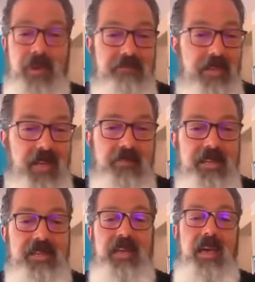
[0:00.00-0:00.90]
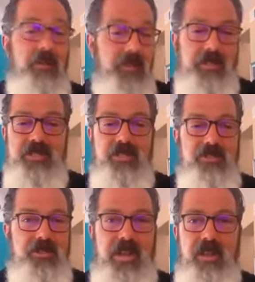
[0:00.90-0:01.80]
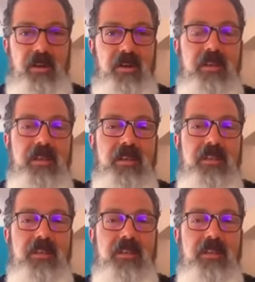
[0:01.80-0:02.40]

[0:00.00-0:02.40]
my family, not helping my children at all.